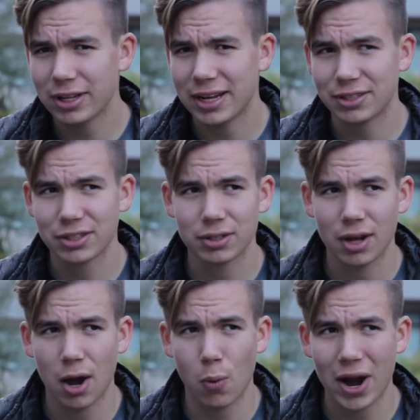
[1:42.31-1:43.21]
It's
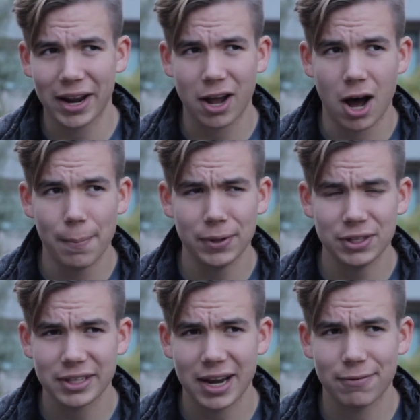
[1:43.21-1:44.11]
a way to
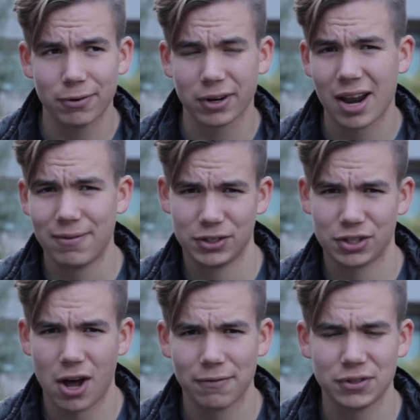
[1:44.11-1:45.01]
compensate for kind of a
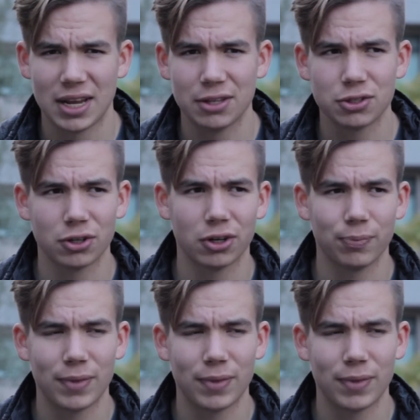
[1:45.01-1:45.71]
soft sensor.